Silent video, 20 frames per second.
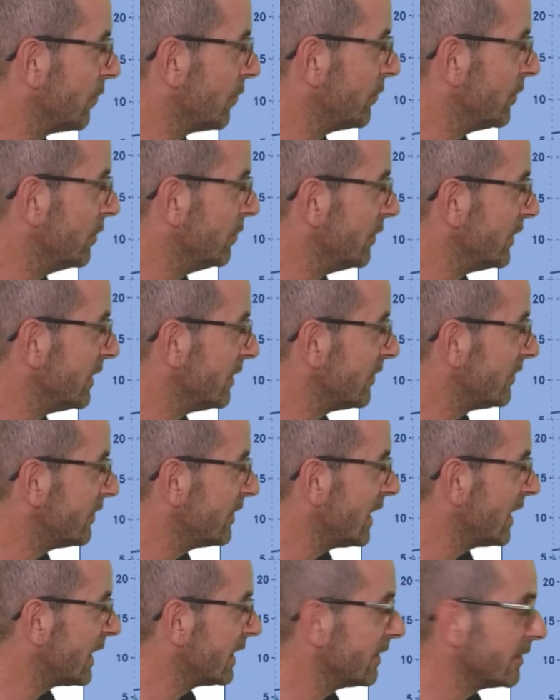through the
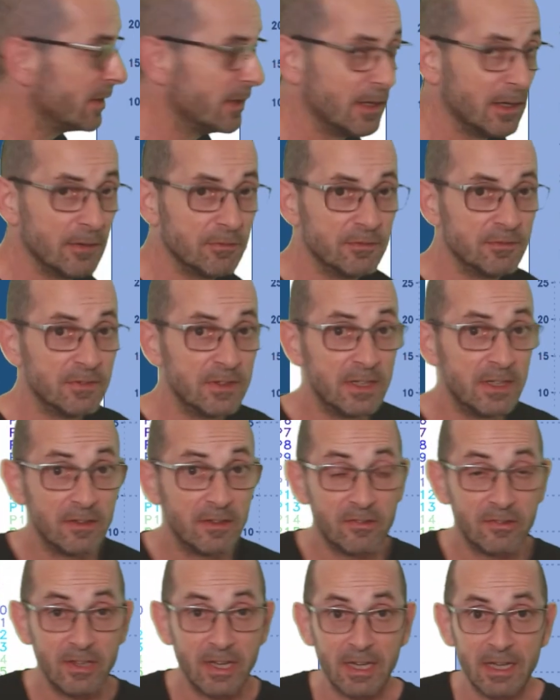second half of the
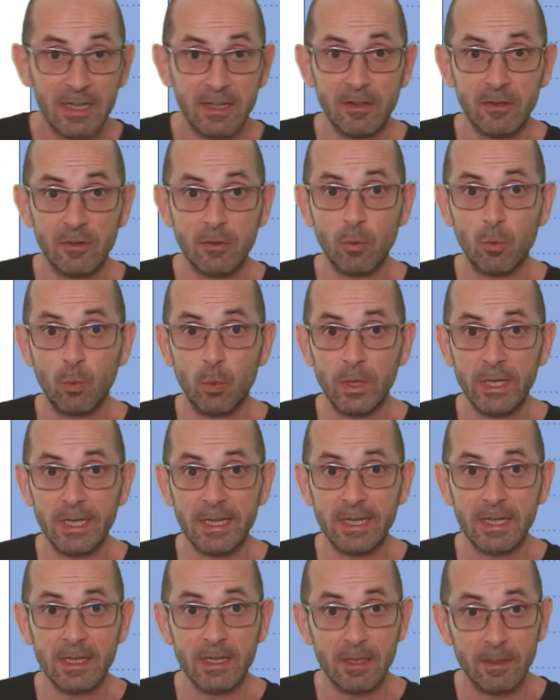second
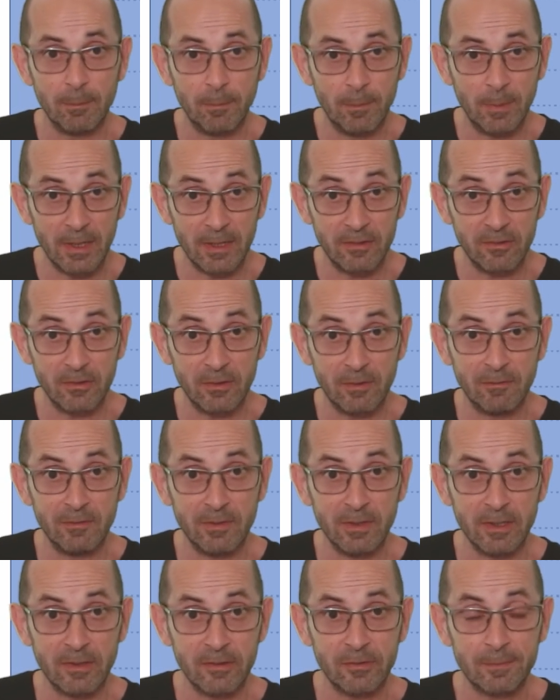week based on
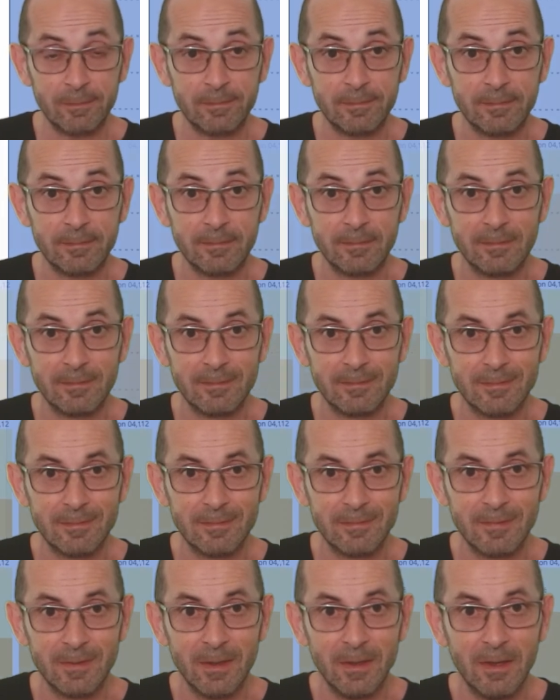this.
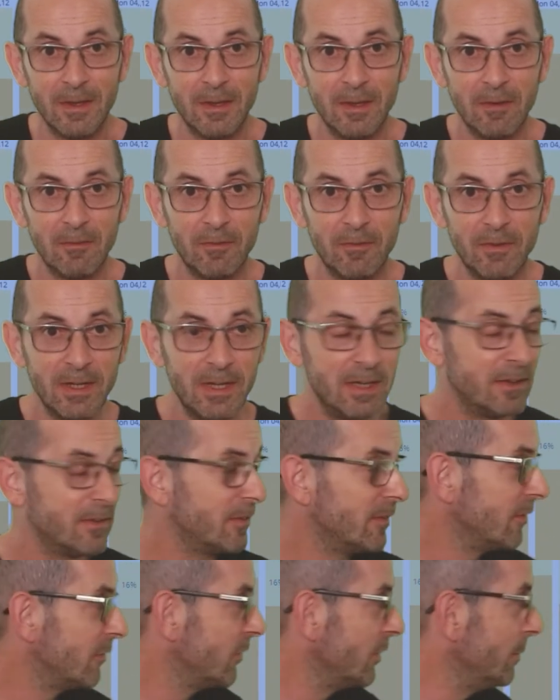The
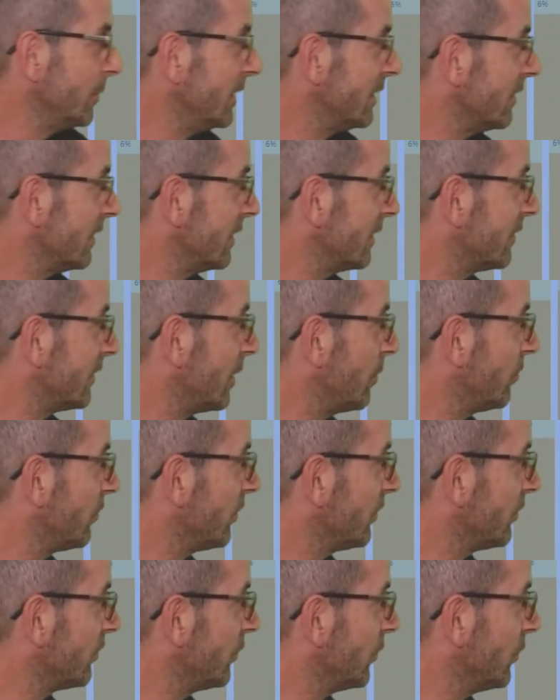2 metre
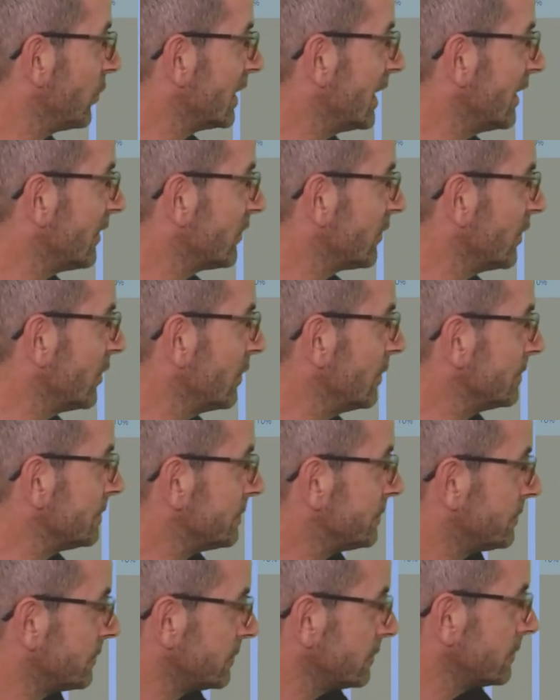temperatures for Glasgow,
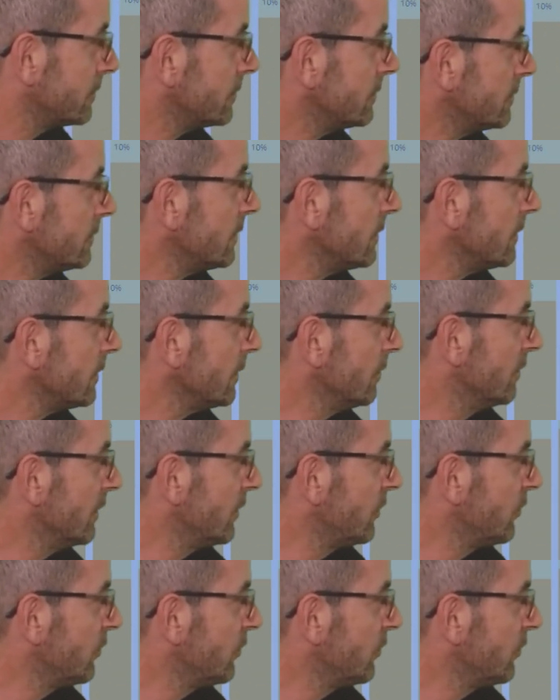this